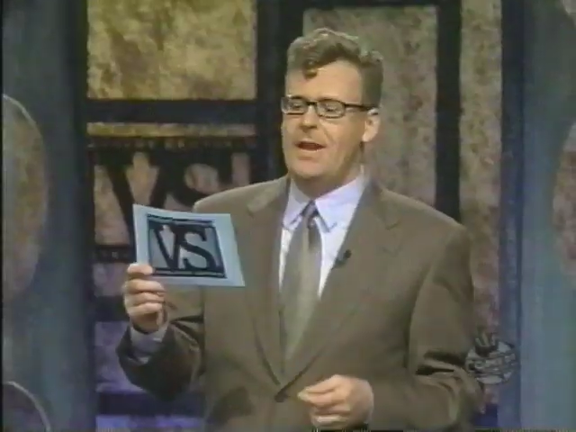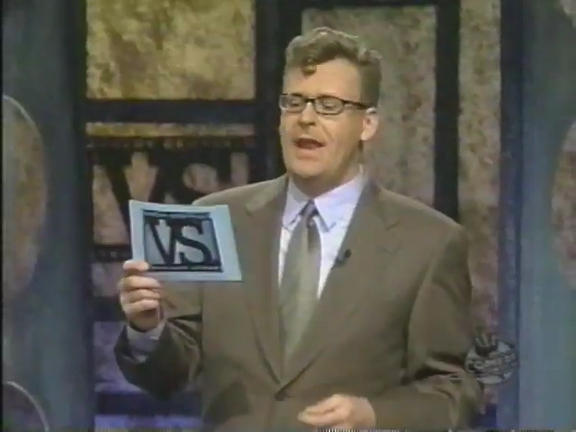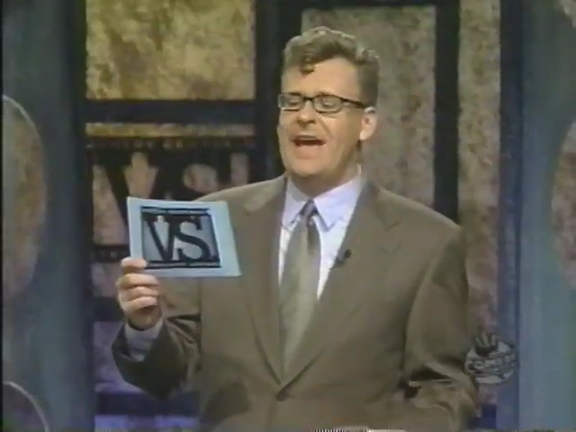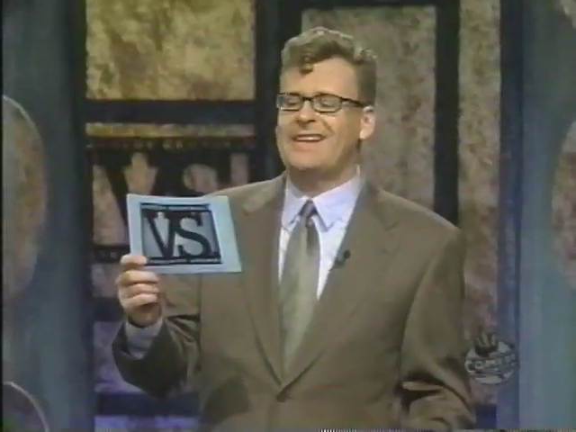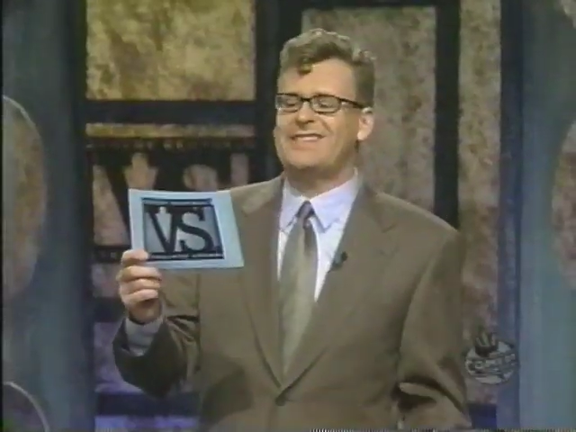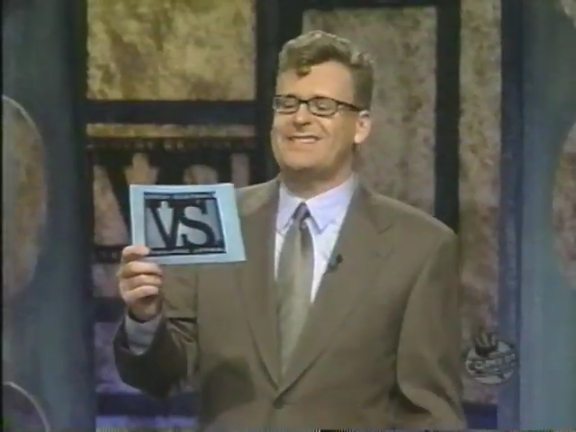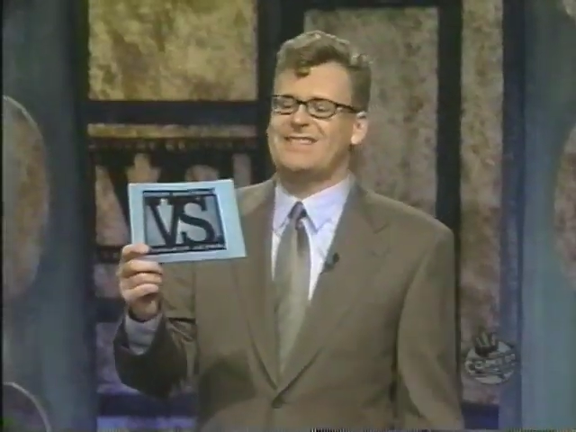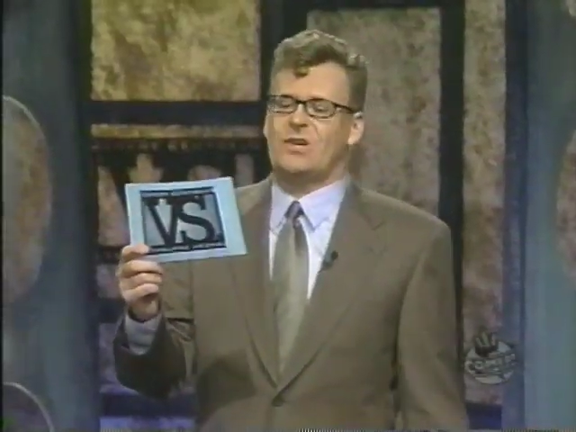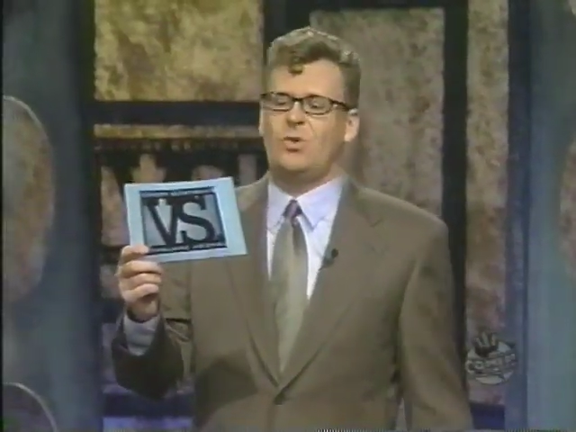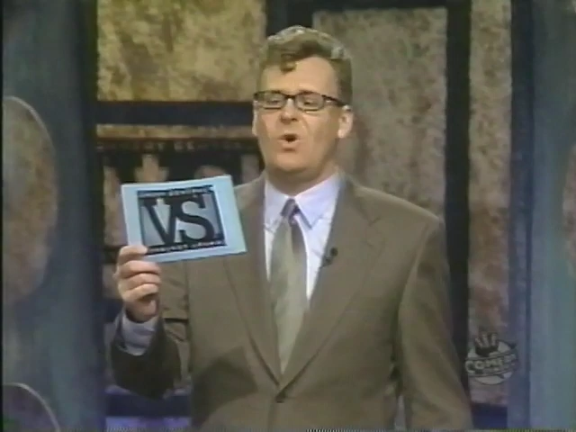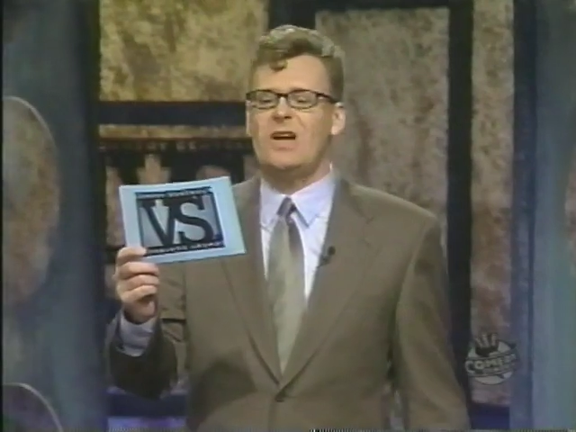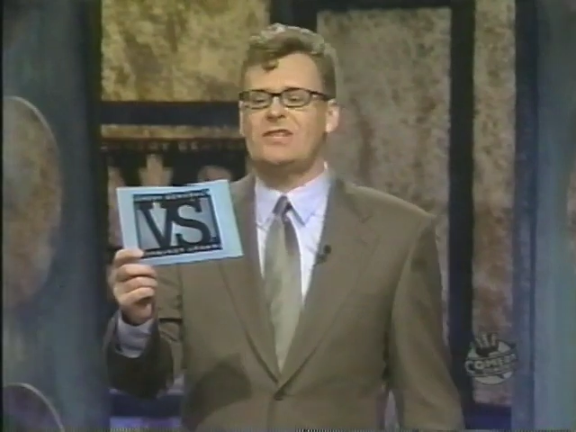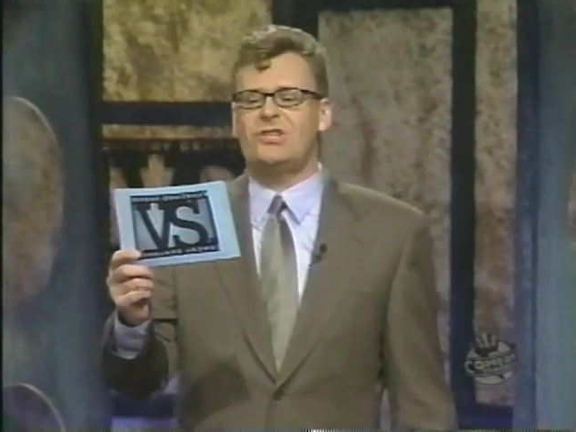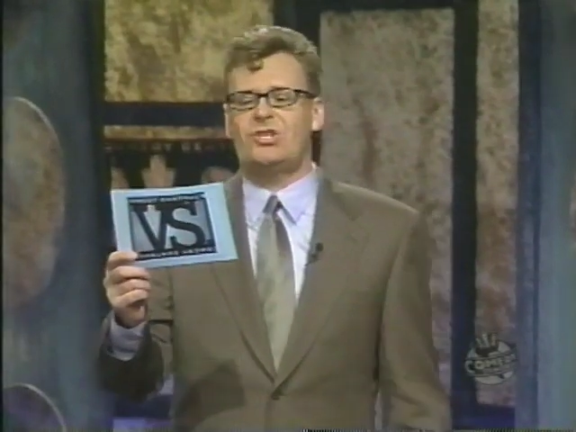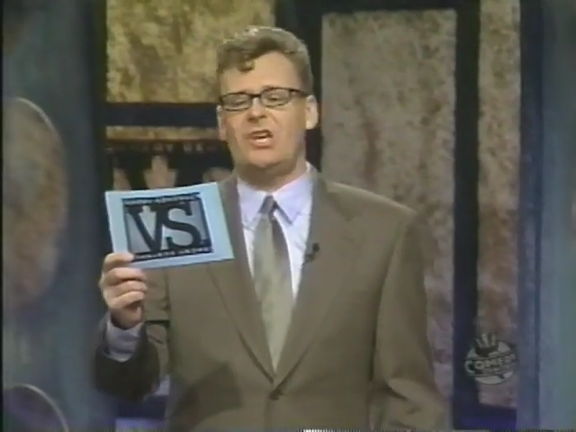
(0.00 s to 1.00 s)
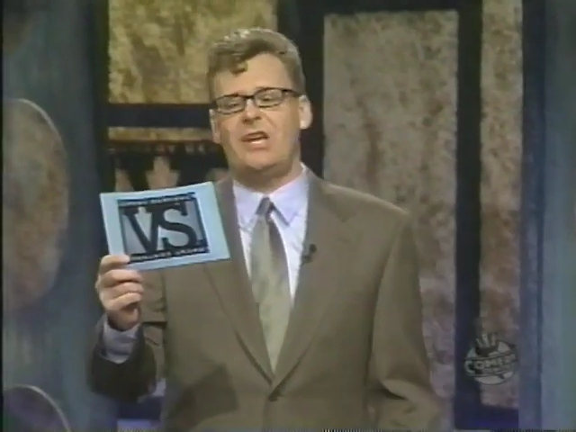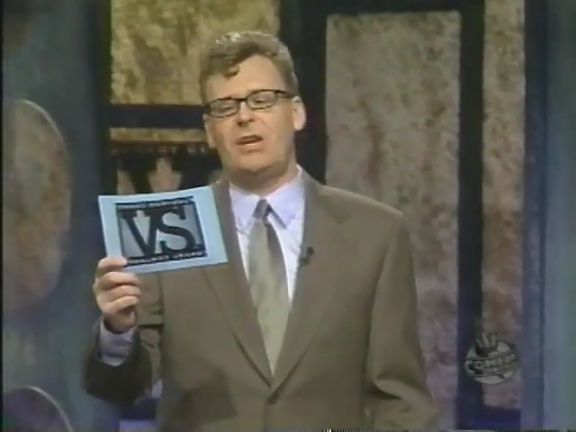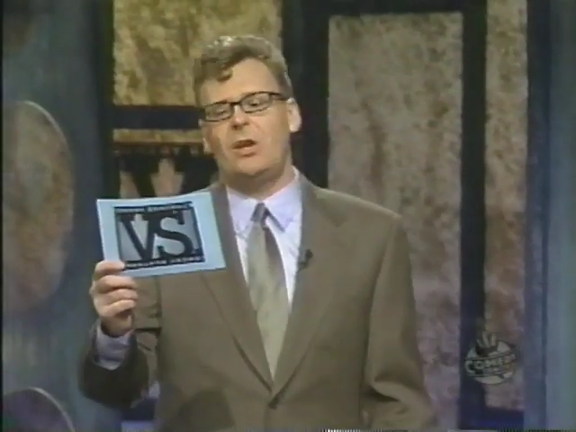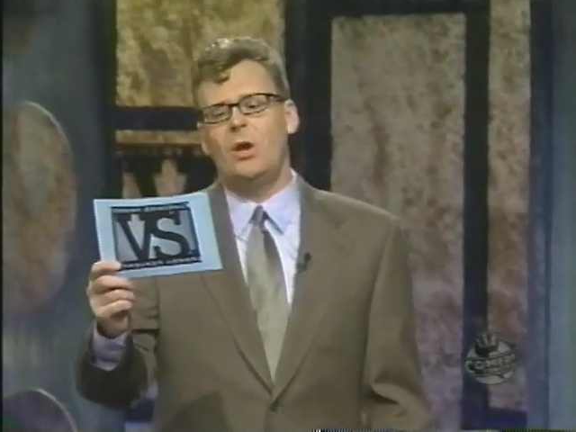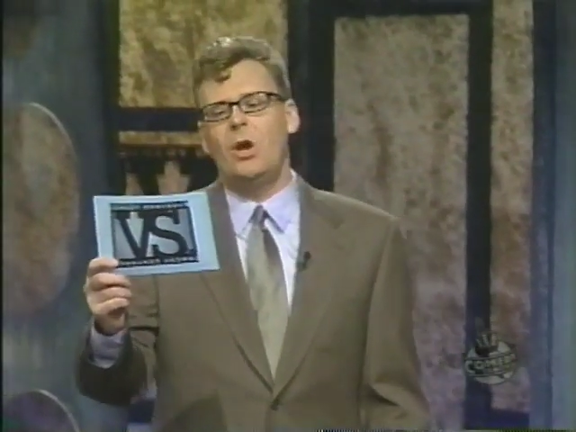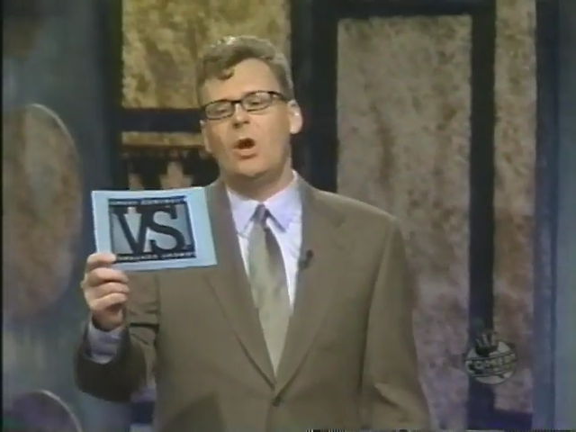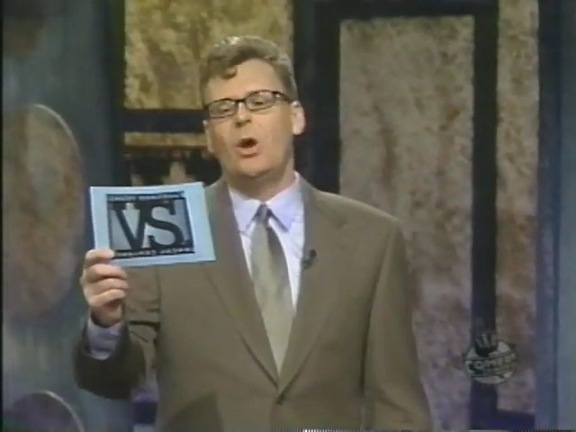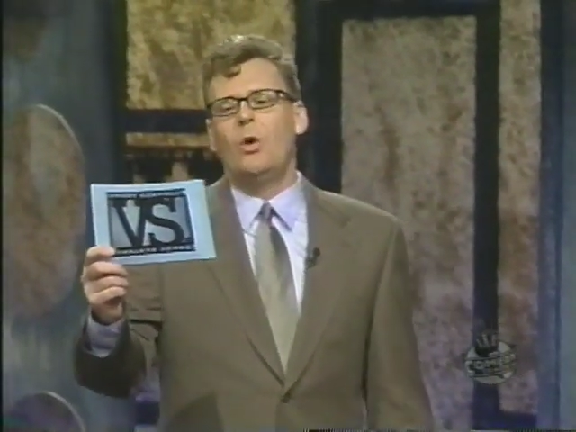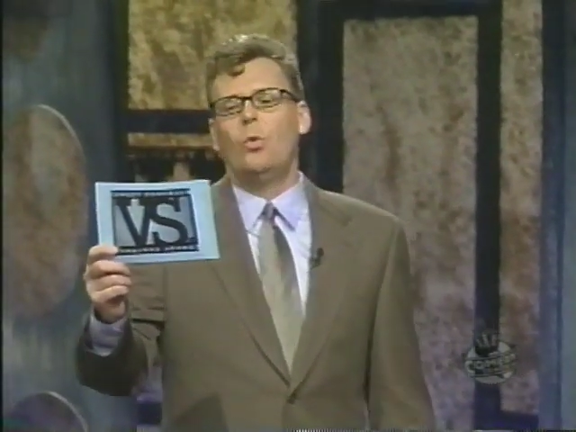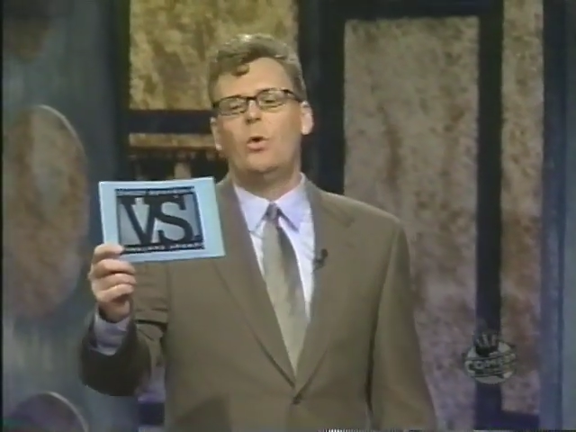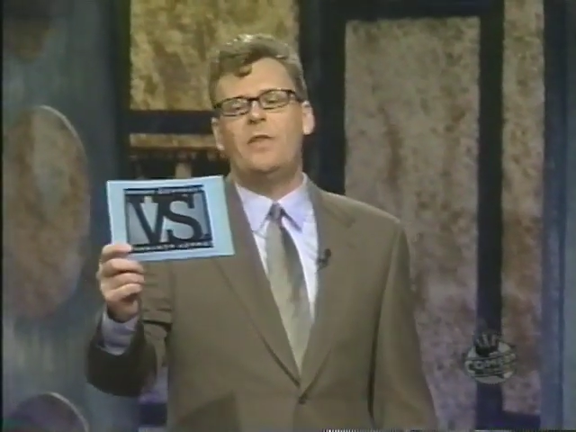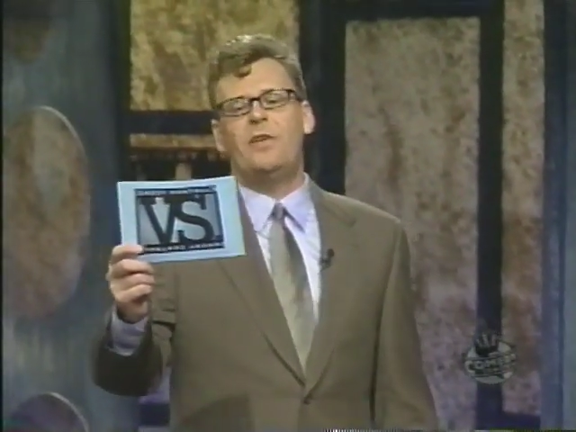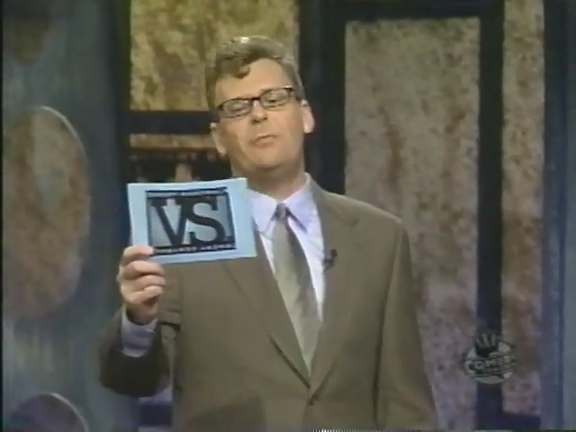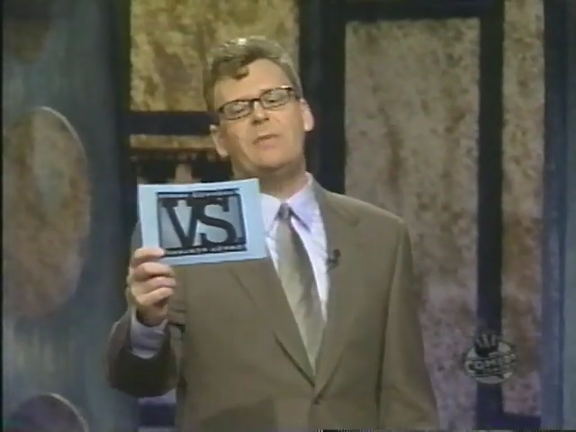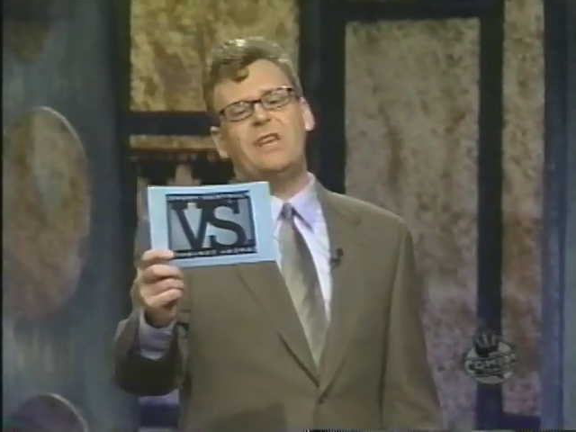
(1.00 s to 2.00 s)
Next question.
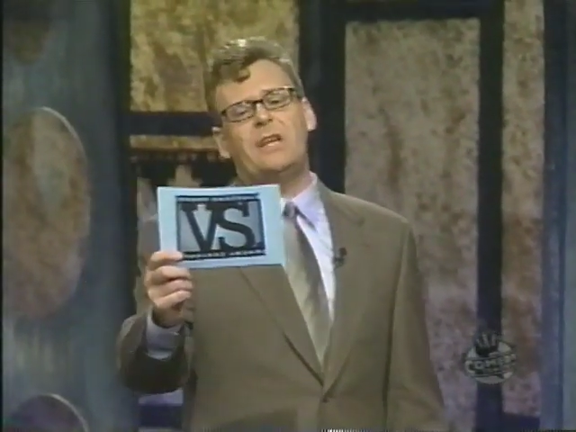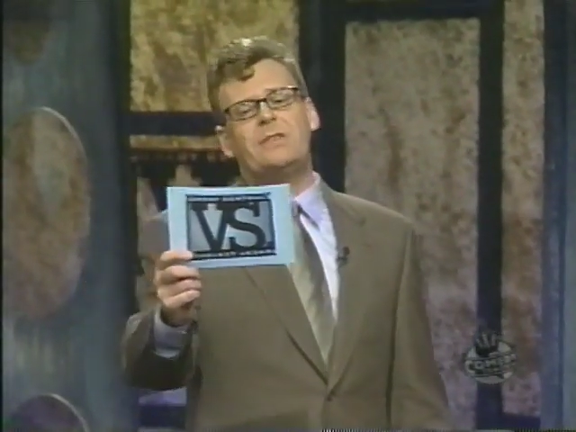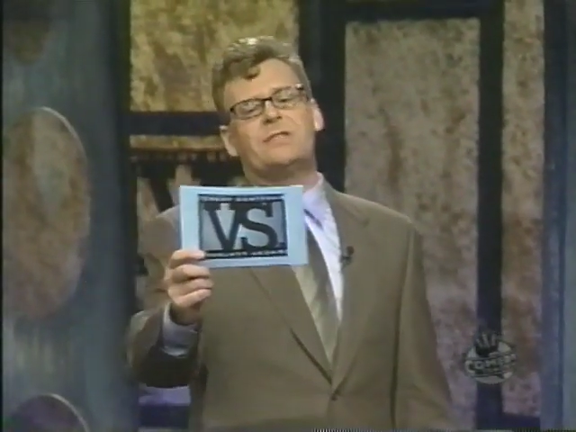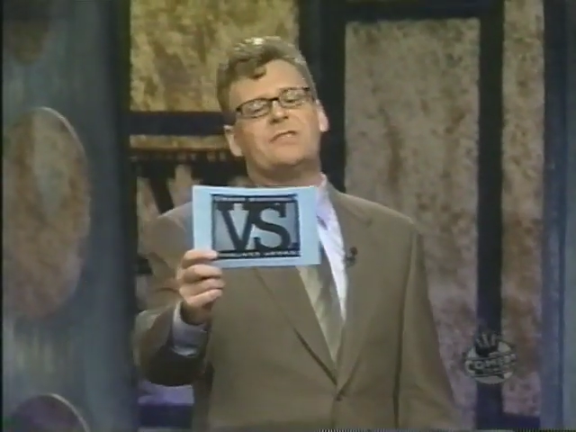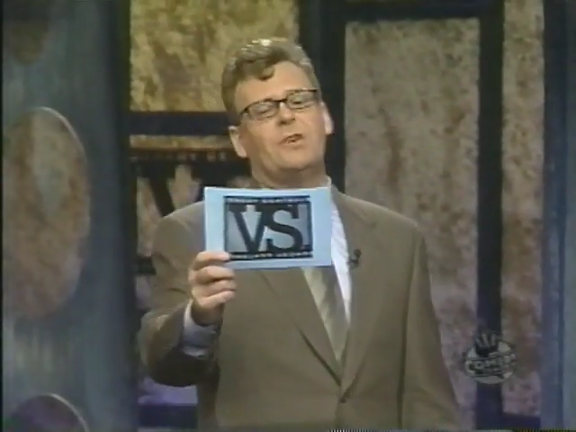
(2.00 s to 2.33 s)
With a mean